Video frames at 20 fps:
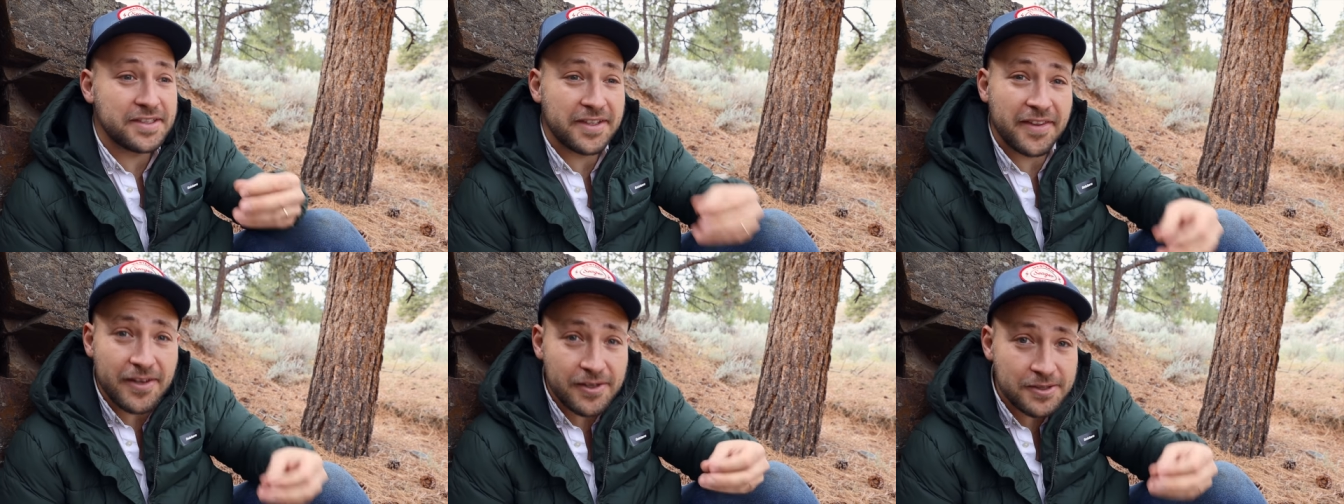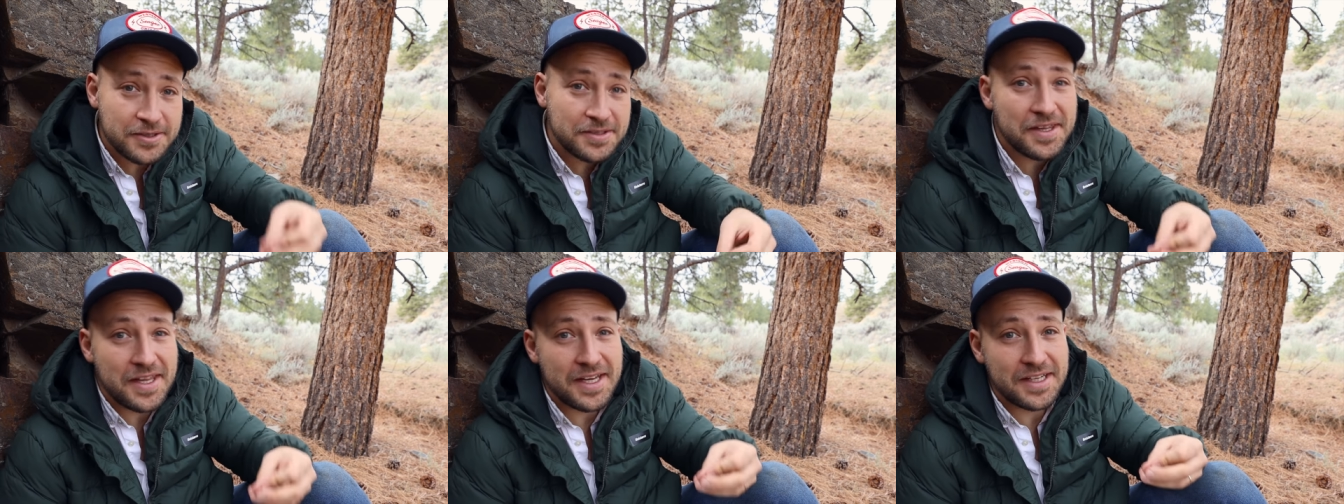
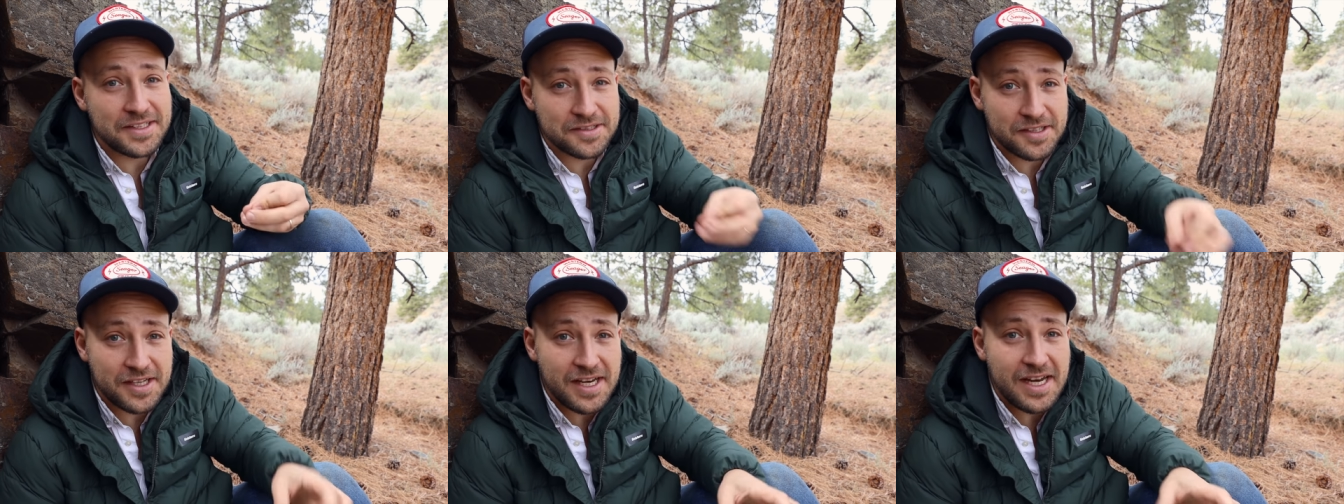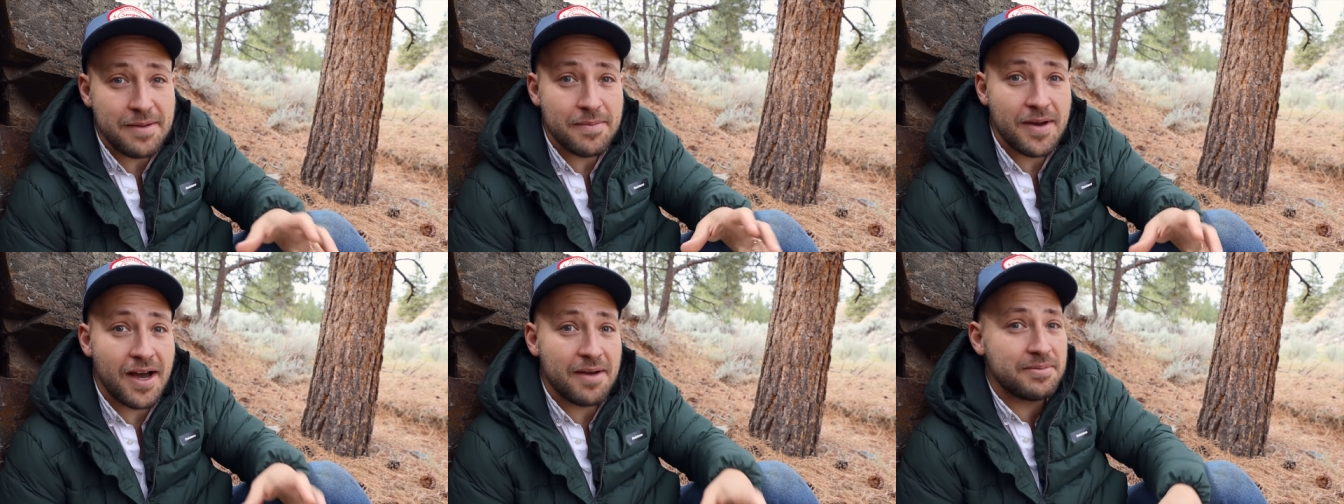Those things
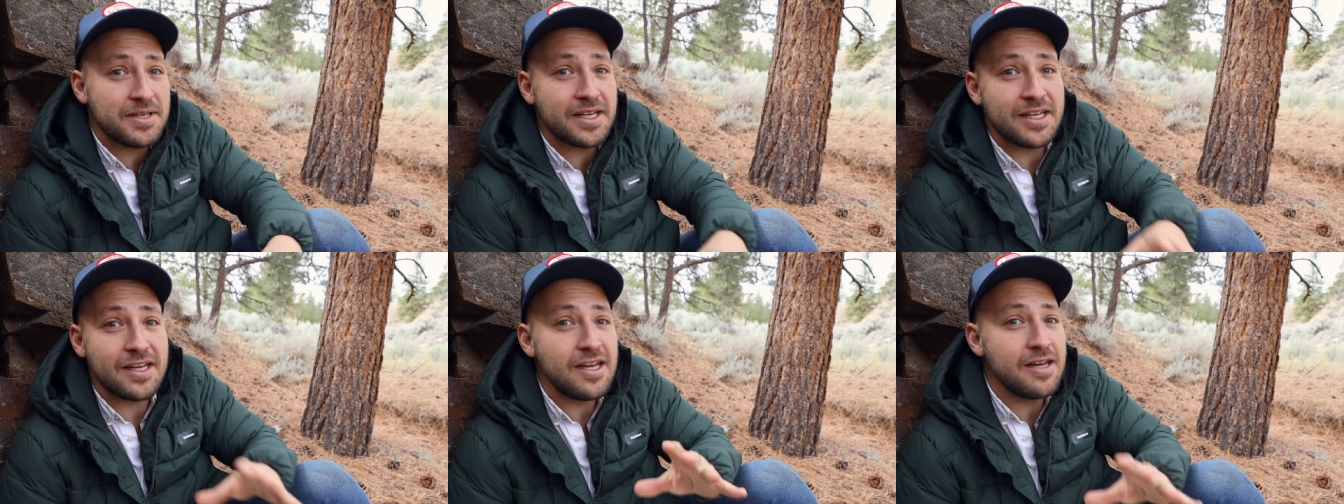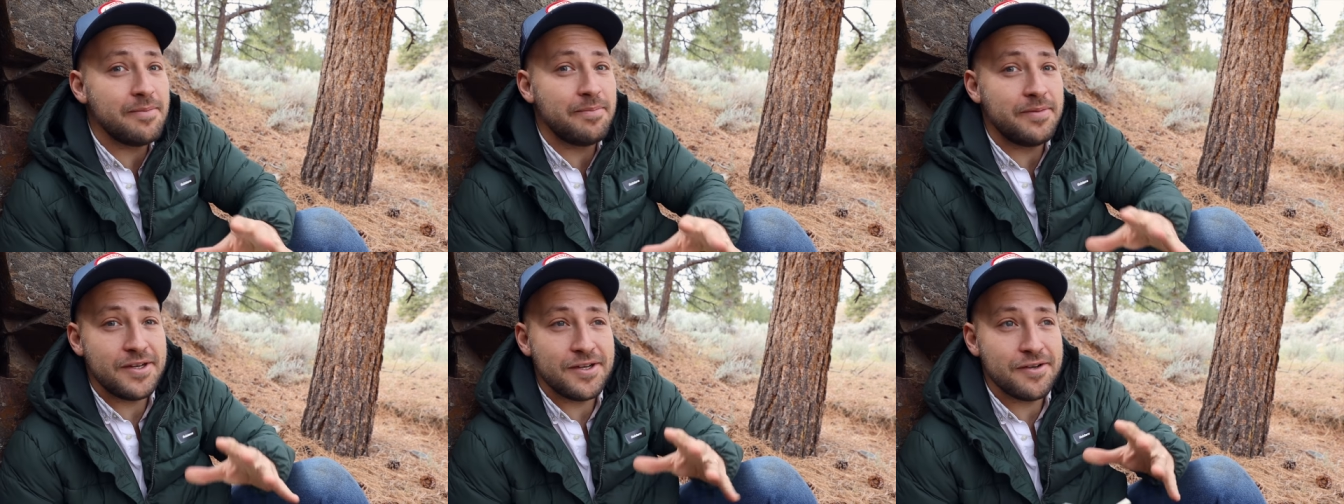team up to
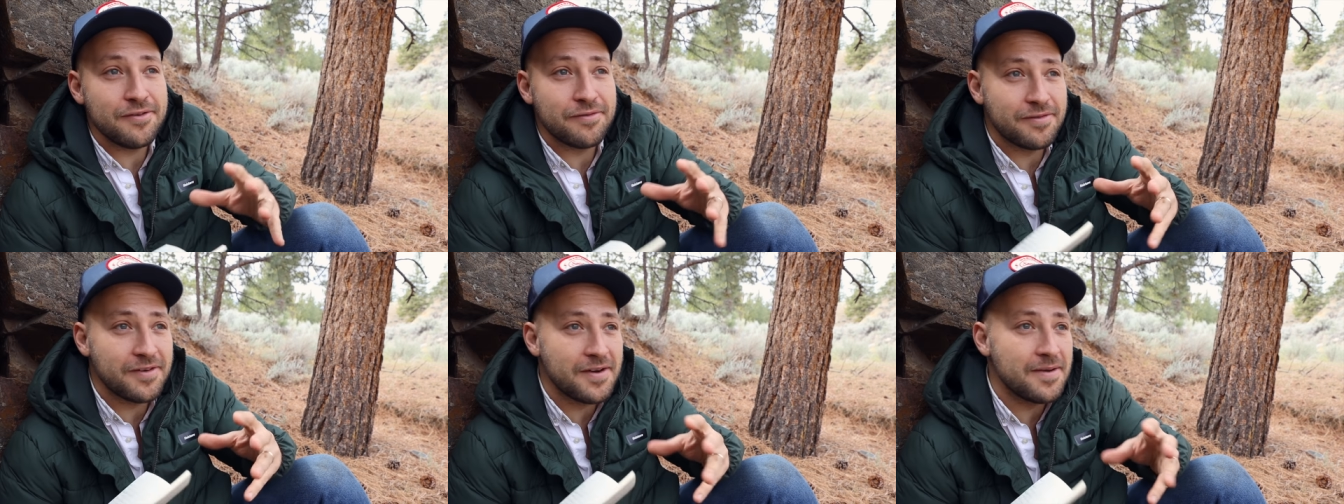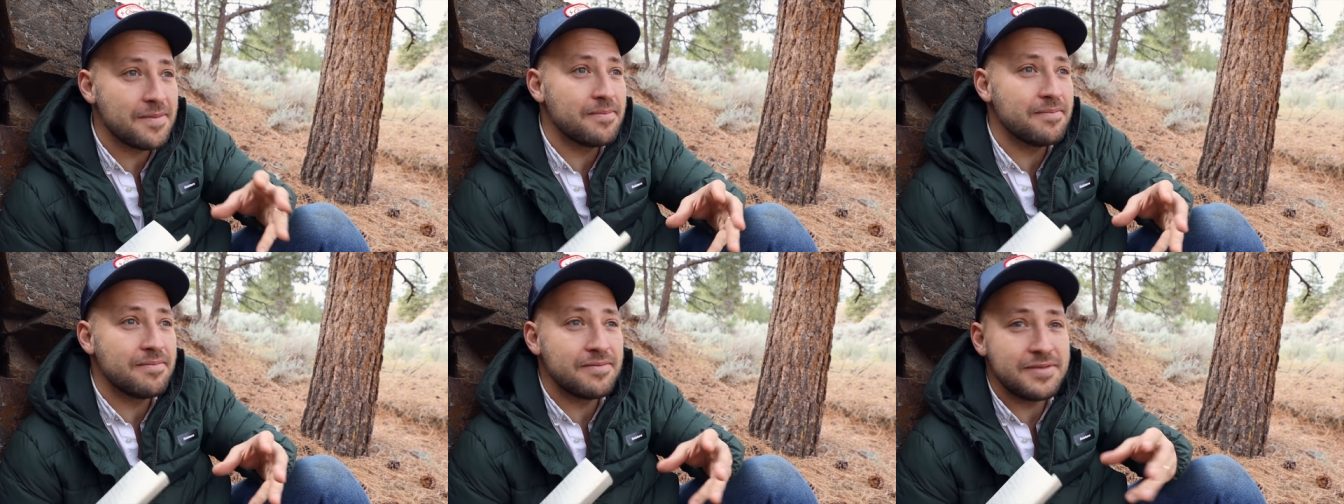keep you
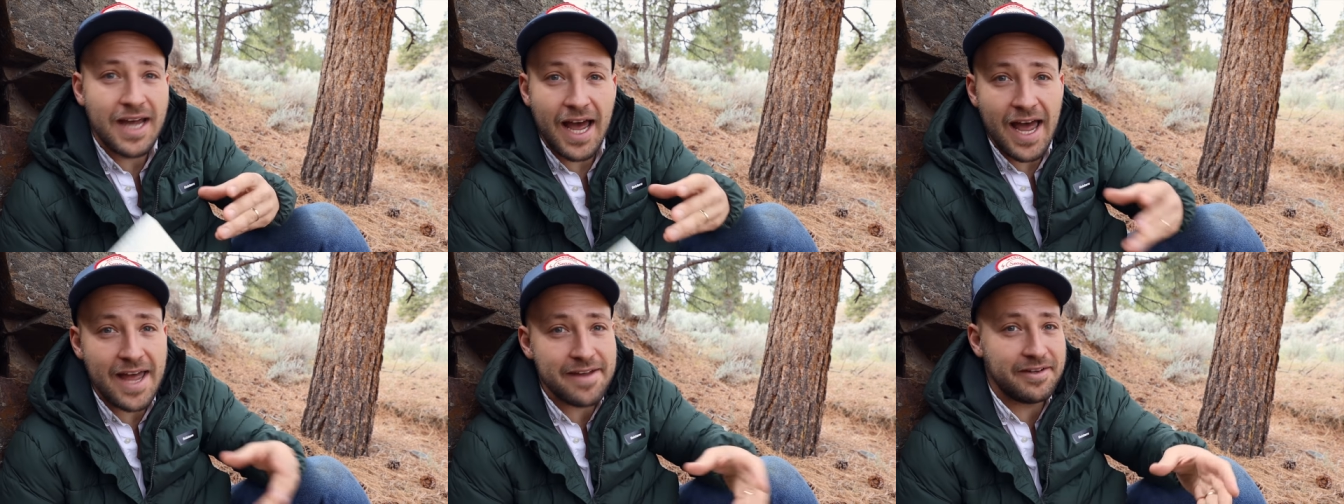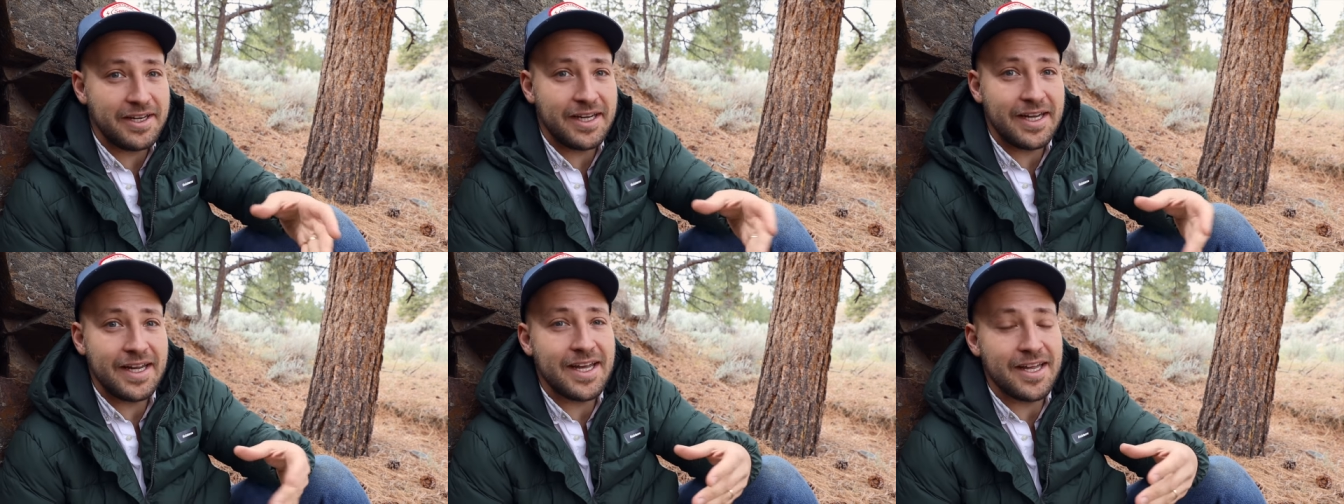from
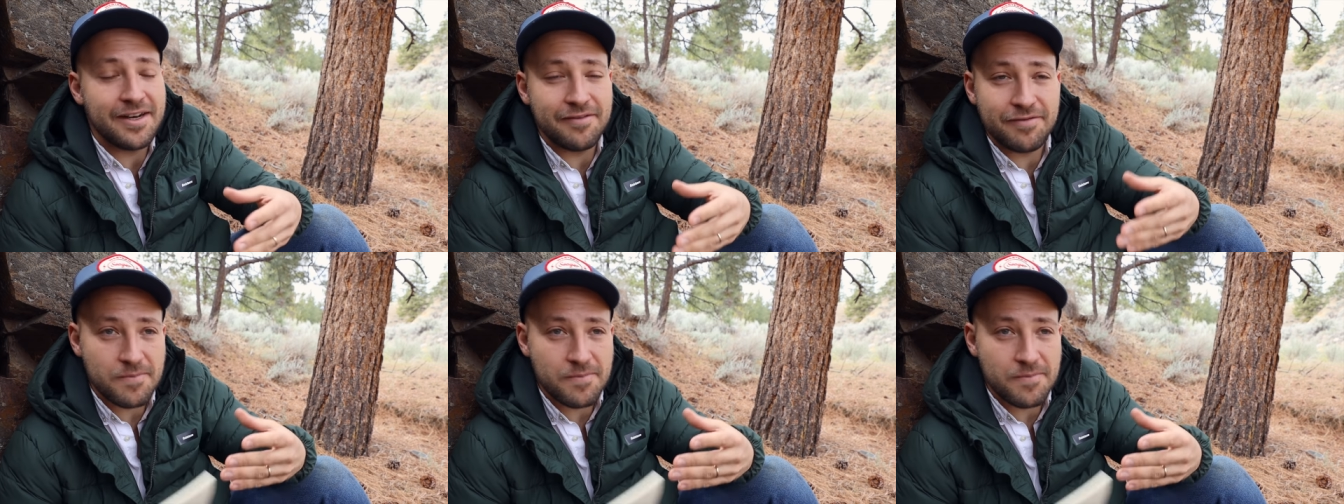diving in,